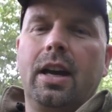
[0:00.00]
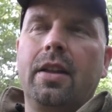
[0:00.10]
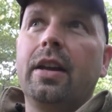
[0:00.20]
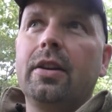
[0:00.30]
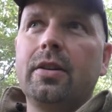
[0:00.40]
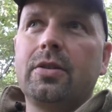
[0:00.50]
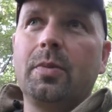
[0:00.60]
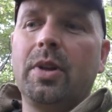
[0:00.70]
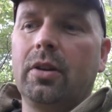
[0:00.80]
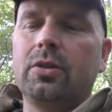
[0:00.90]
And then I heard
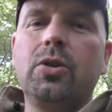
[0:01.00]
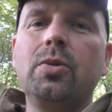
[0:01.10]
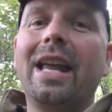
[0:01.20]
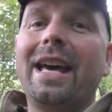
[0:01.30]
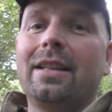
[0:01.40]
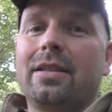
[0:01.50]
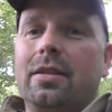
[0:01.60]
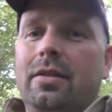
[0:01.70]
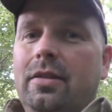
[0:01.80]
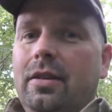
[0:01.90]
something on two
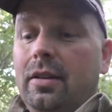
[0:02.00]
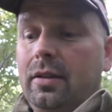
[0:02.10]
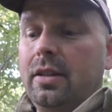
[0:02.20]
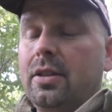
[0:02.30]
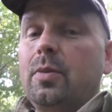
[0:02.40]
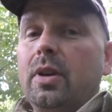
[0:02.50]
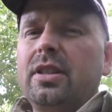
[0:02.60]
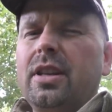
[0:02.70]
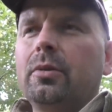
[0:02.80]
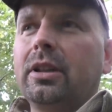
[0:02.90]
legs. And this is what it
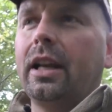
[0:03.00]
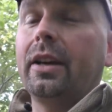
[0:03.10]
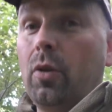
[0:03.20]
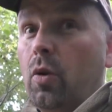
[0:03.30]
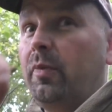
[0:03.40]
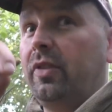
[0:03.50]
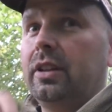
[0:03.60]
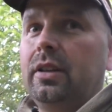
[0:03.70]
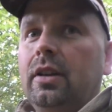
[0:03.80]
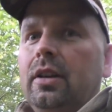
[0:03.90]
sounded like.
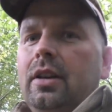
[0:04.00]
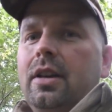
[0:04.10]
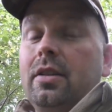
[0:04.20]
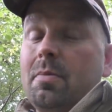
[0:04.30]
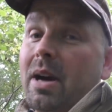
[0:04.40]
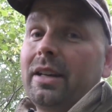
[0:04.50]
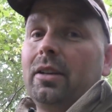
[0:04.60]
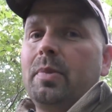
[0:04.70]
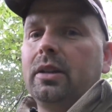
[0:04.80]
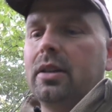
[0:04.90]
Hopefully the mic
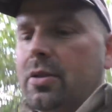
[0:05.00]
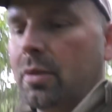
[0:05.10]
will pick this